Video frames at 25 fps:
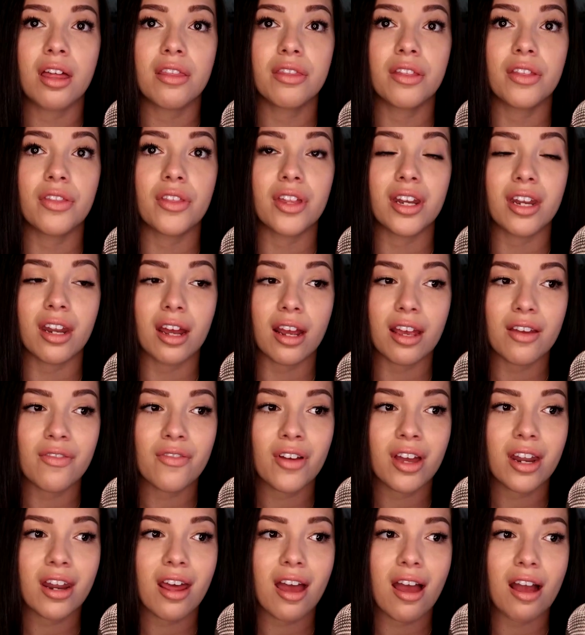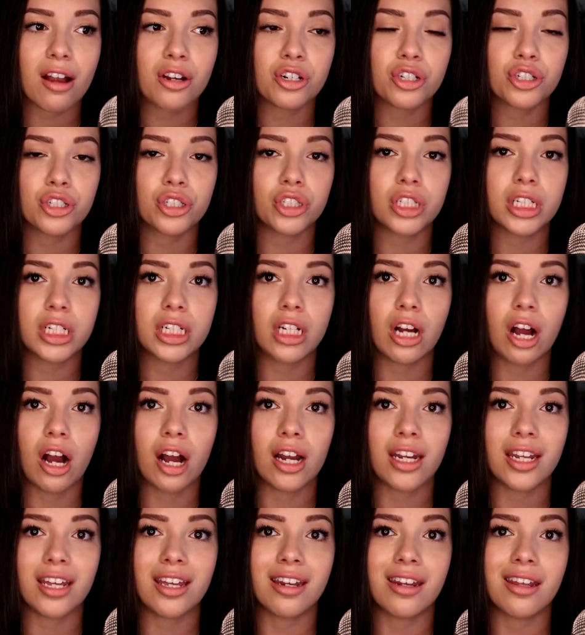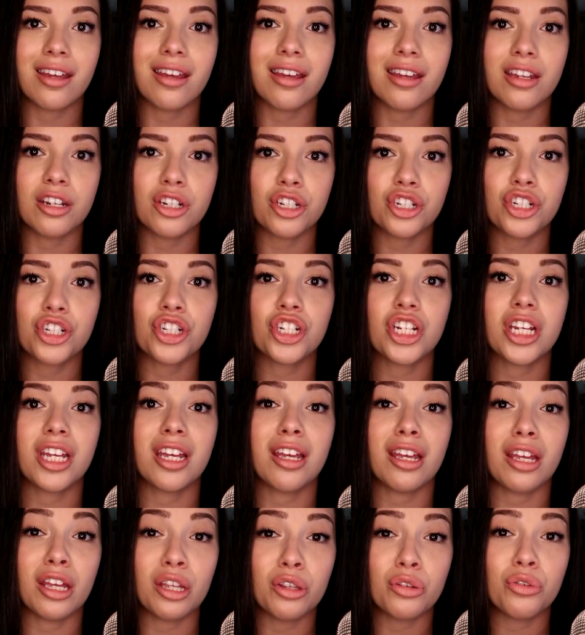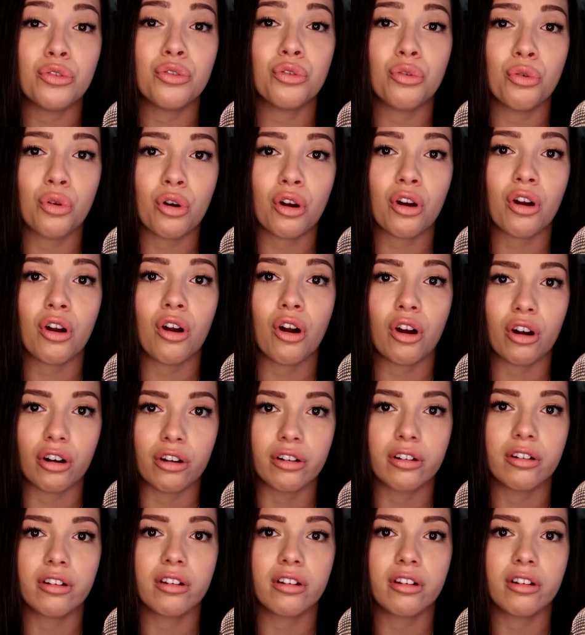that the knife had actually gone an inch into her heart,